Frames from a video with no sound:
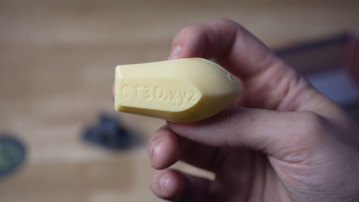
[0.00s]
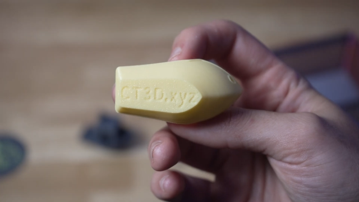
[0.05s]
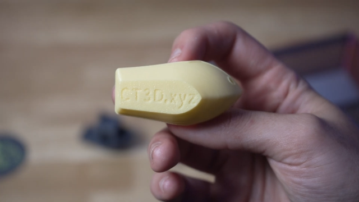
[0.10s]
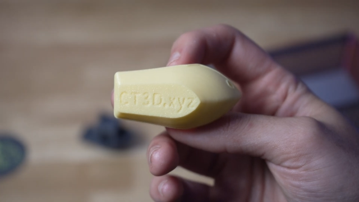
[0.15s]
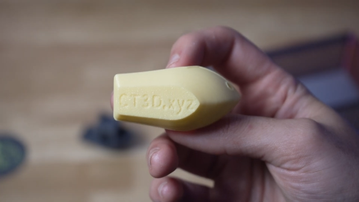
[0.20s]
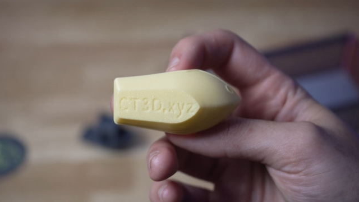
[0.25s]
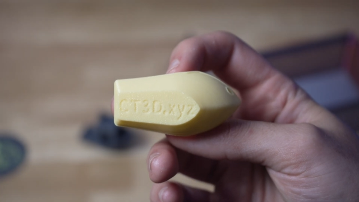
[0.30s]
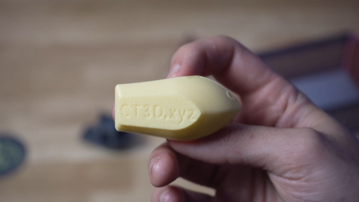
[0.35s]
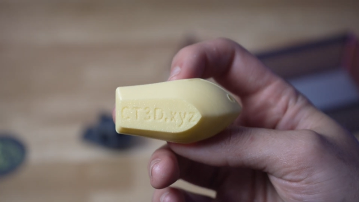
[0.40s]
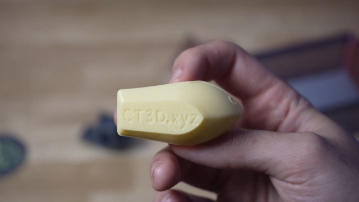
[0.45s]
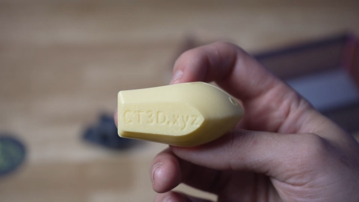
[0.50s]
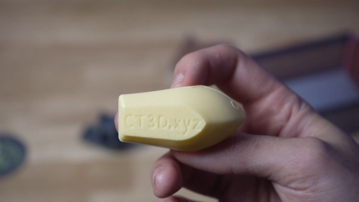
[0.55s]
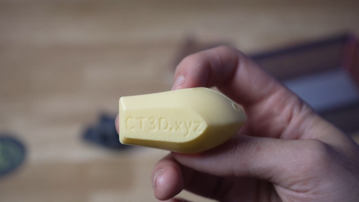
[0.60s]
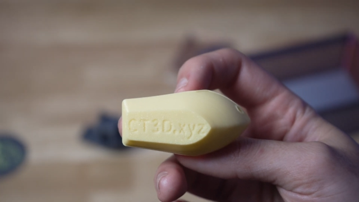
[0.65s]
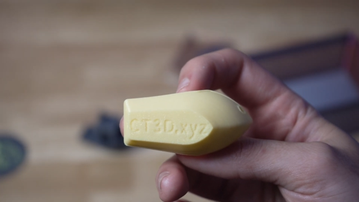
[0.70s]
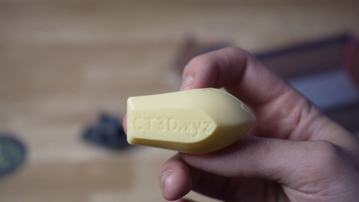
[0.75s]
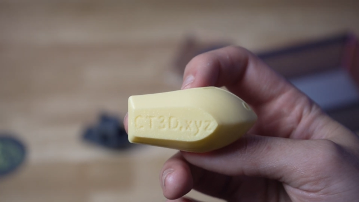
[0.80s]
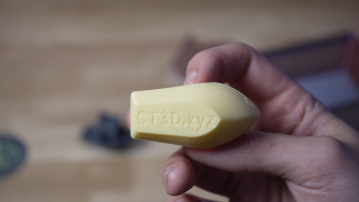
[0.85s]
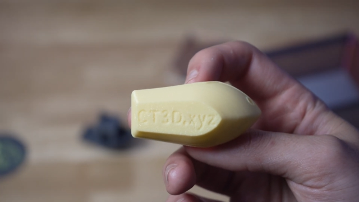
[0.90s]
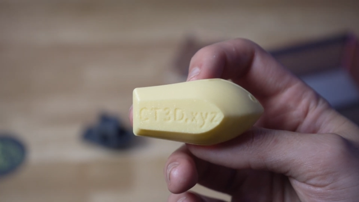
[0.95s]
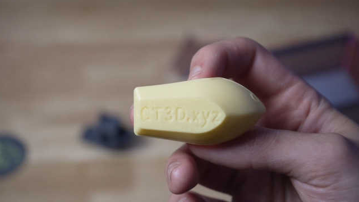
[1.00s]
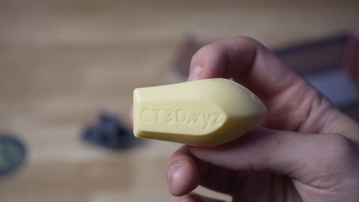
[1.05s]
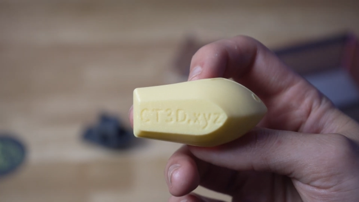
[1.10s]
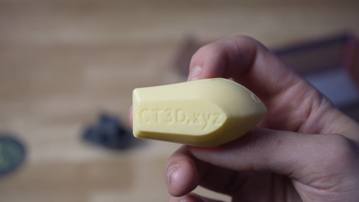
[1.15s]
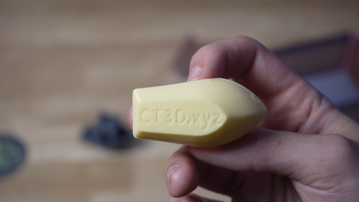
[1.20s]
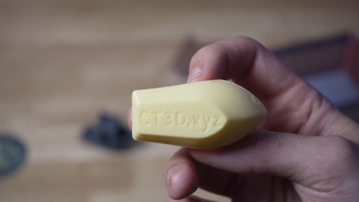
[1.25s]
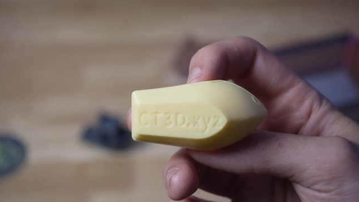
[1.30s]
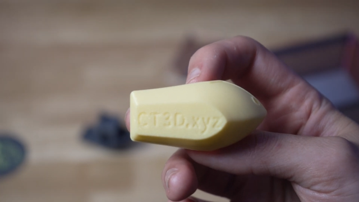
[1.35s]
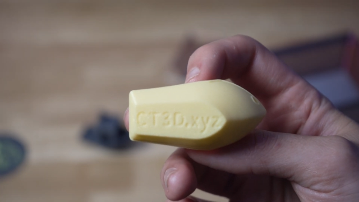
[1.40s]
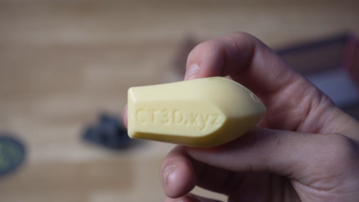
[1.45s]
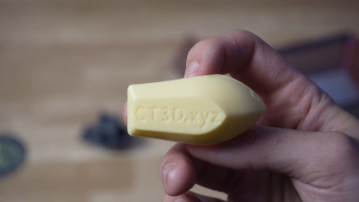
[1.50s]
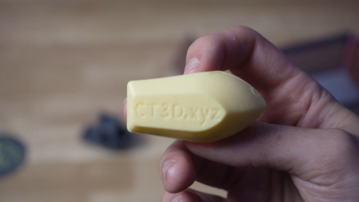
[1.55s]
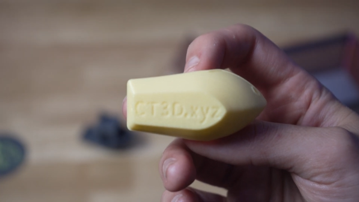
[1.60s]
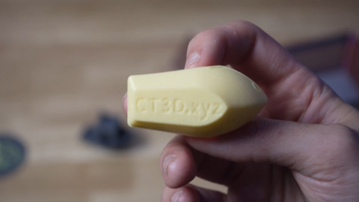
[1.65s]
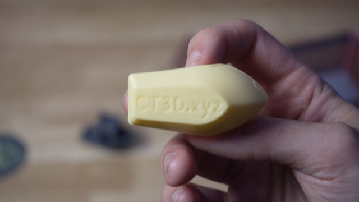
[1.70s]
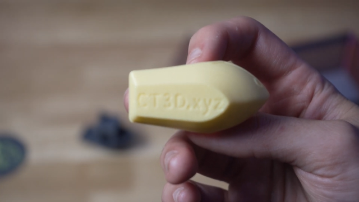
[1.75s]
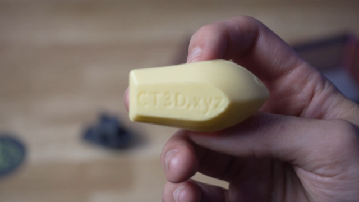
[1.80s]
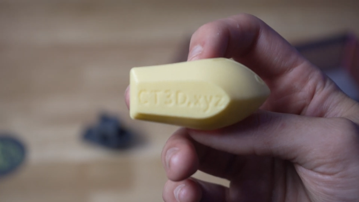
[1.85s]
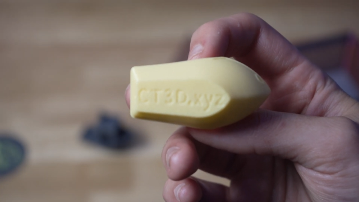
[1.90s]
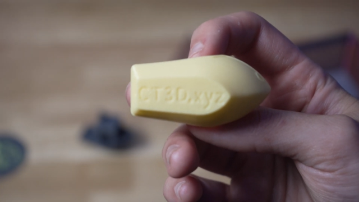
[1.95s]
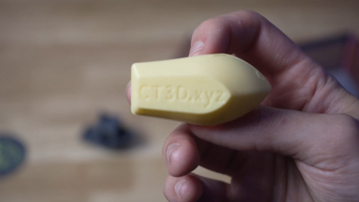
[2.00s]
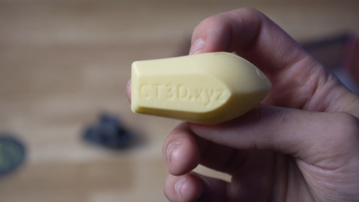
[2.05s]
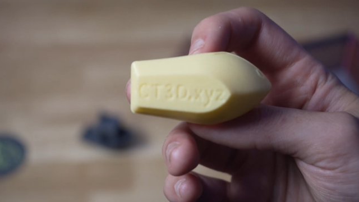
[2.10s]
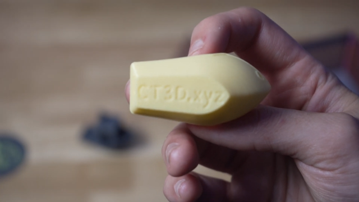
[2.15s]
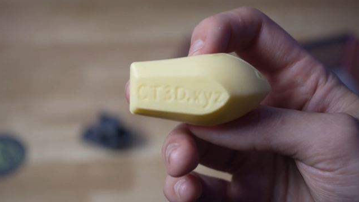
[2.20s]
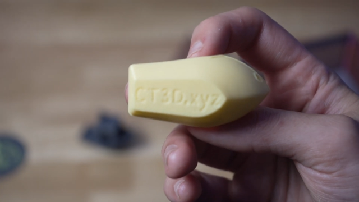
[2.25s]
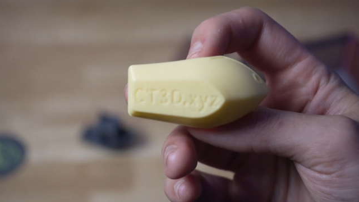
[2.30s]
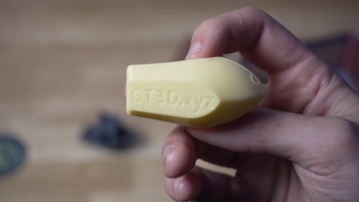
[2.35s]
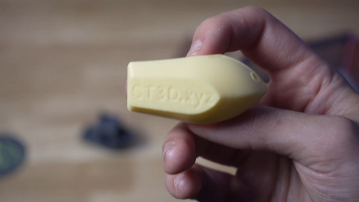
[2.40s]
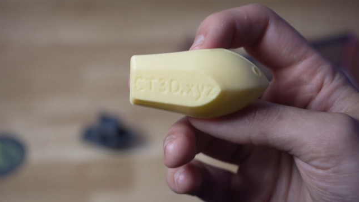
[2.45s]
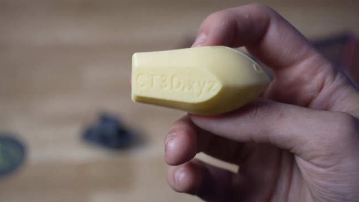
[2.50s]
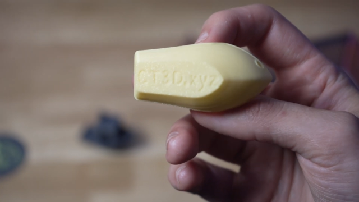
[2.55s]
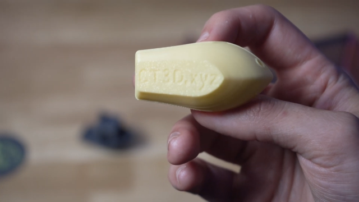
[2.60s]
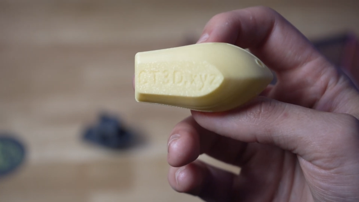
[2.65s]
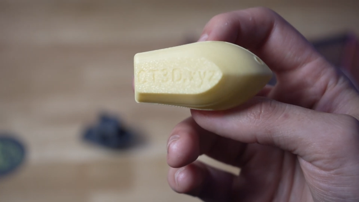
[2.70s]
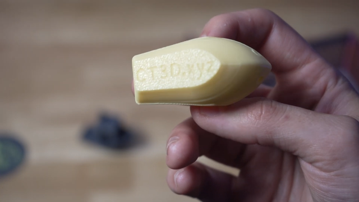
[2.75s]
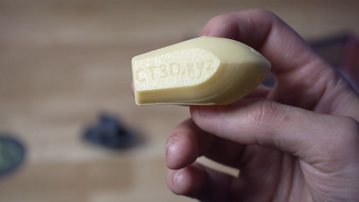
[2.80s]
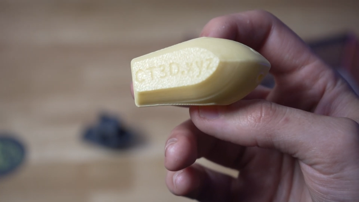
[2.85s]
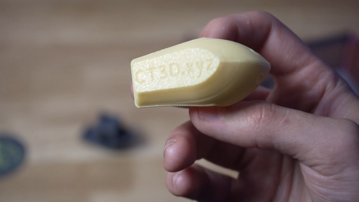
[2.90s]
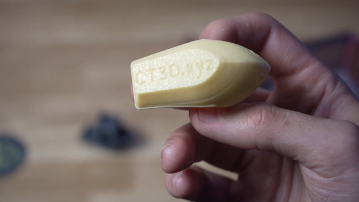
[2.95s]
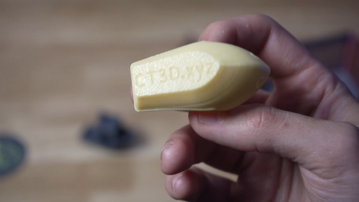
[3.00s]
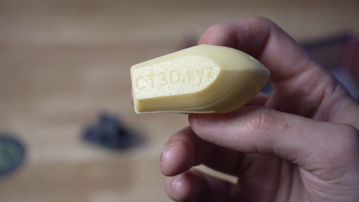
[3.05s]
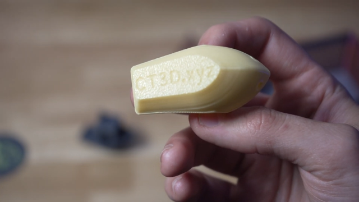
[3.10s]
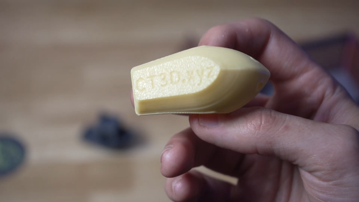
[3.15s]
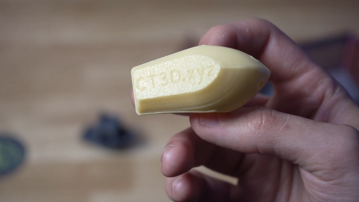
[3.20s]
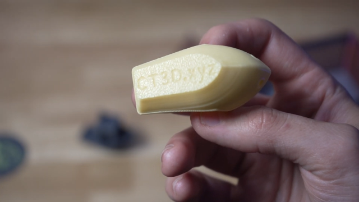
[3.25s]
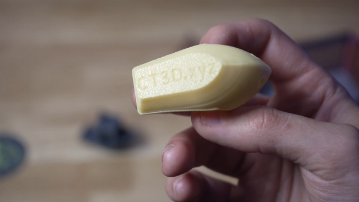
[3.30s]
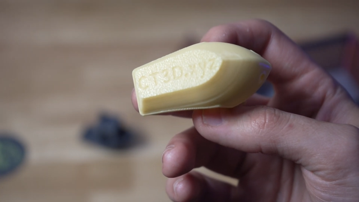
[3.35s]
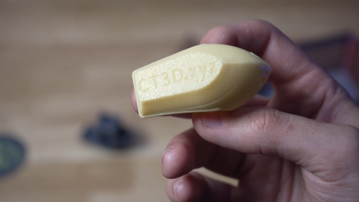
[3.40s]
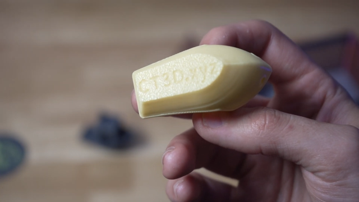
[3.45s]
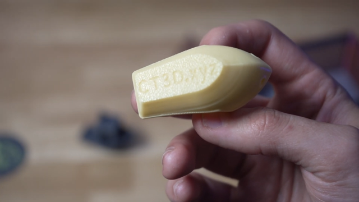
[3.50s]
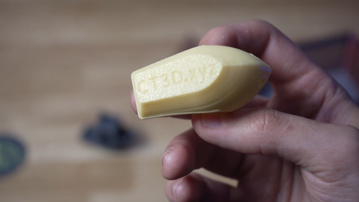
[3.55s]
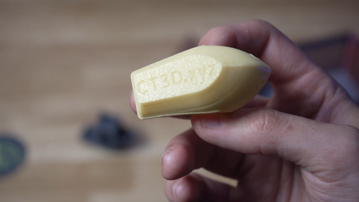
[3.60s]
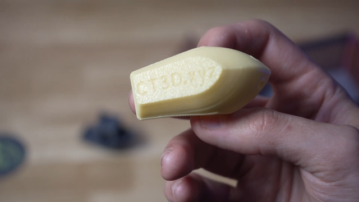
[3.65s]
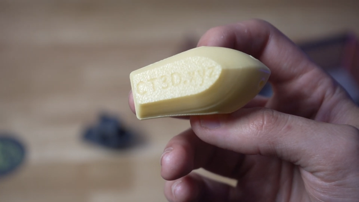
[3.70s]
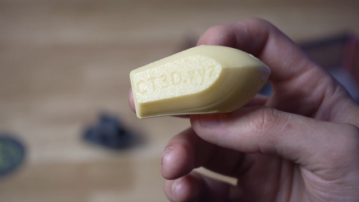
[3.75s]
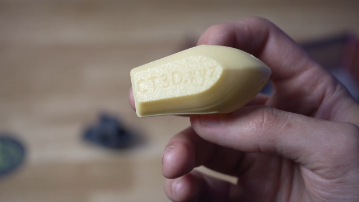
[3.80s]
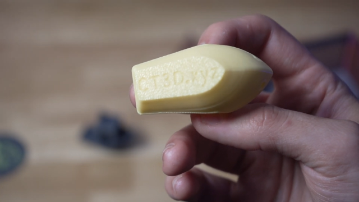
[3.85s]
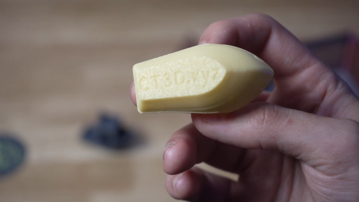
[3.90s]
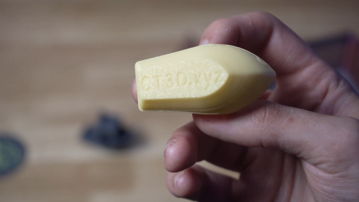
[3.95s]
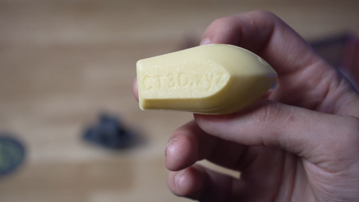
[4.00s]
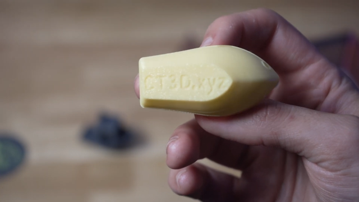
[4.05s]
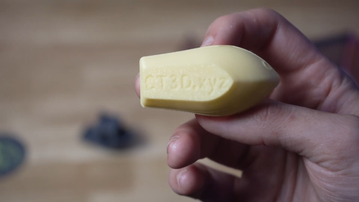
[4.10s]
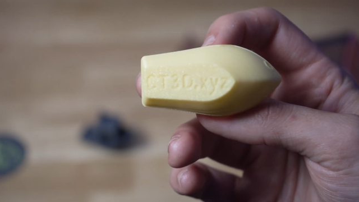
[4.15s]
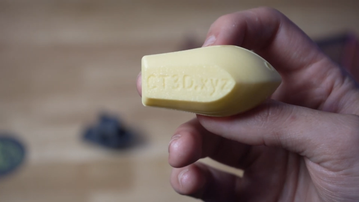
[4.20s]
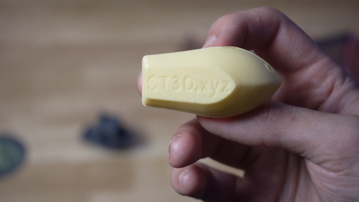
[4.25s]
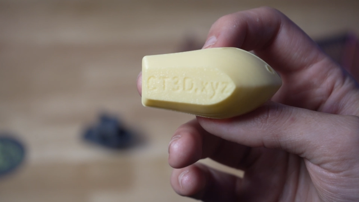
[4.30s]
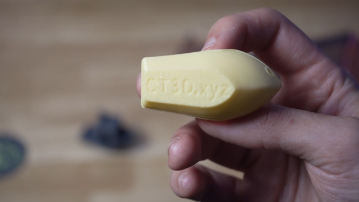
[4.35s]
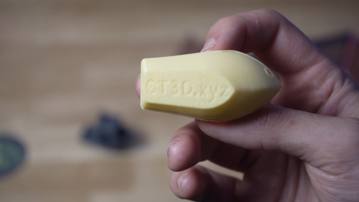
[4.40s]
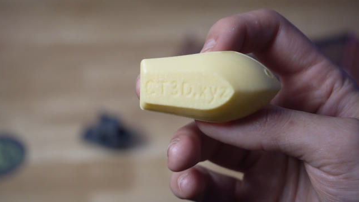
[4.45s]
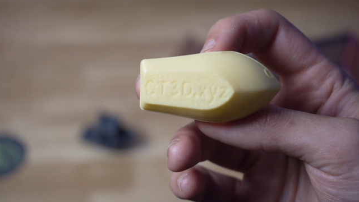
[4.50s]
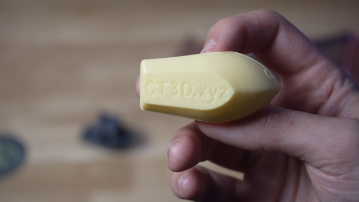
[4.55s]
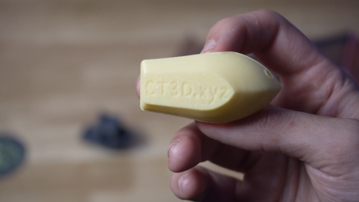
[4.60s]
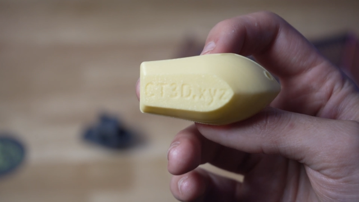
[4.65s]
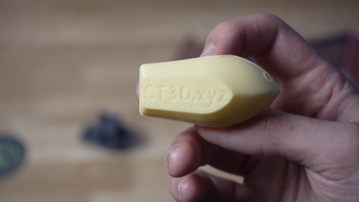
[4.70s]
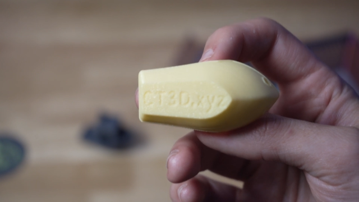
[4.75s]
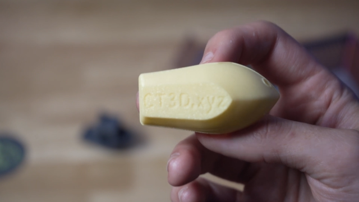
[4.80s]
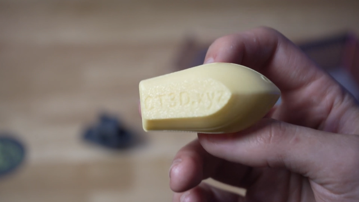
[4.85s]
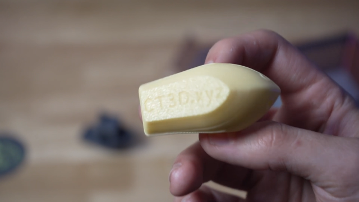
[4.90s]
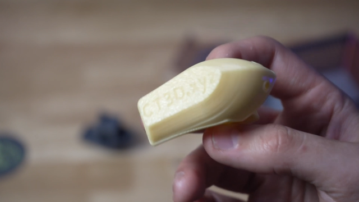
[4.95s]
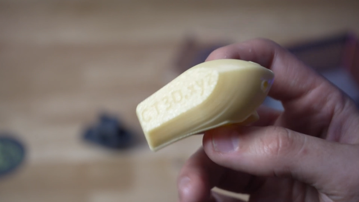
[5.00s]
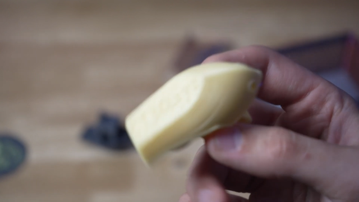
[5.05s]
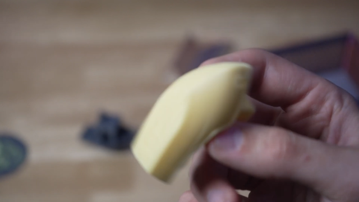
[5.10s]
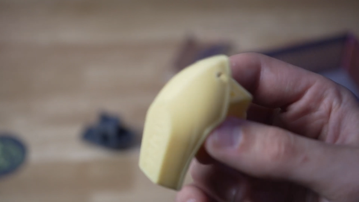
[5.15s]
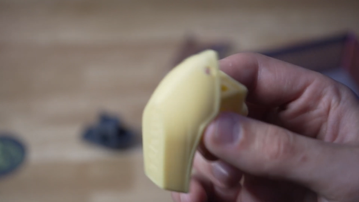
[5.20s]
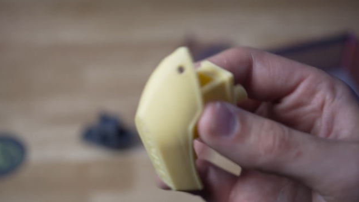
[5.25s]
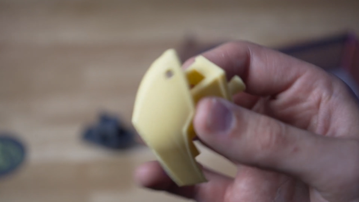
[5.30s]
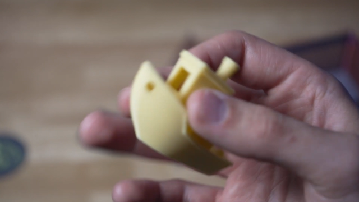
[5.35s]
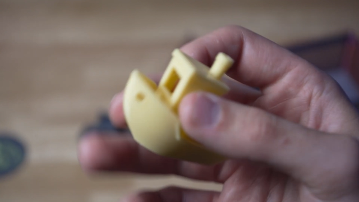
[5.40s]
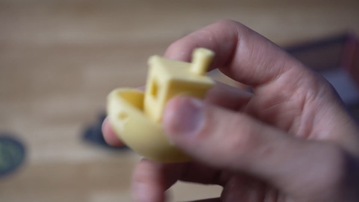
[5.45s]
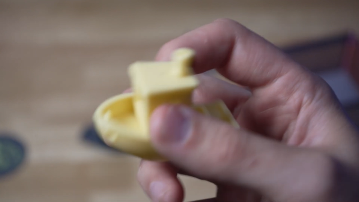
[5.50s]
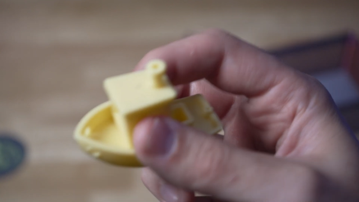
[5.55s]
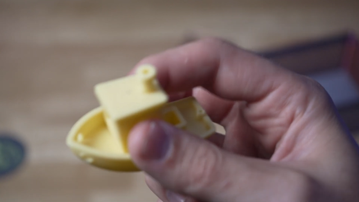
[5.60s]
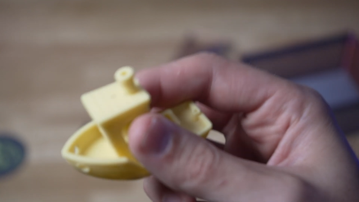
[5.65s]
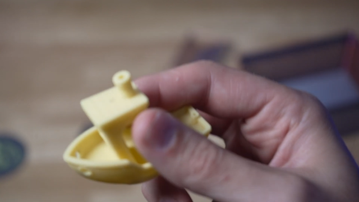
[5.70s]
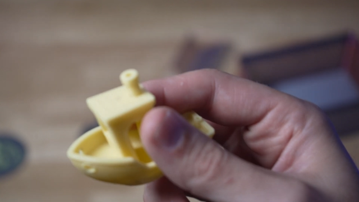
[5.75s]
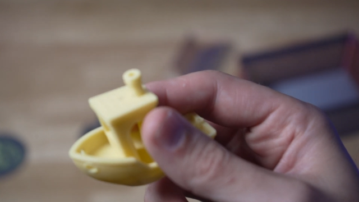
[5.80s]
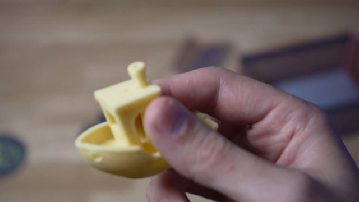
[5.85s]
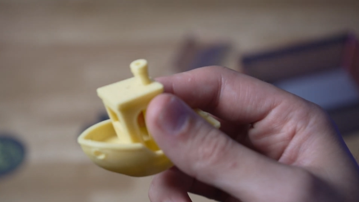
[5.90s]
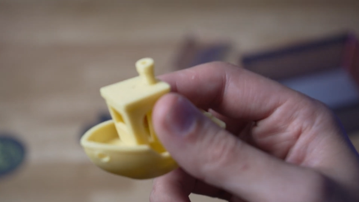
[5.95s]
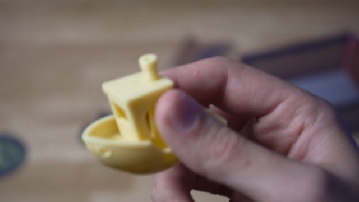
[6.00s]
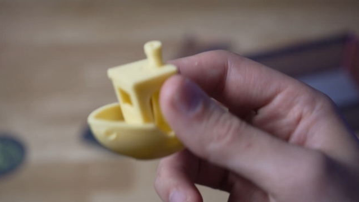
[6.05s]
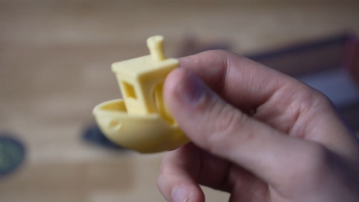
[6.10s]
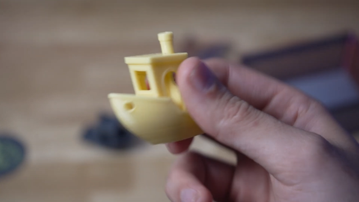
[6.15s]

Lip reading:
(no speaker visible)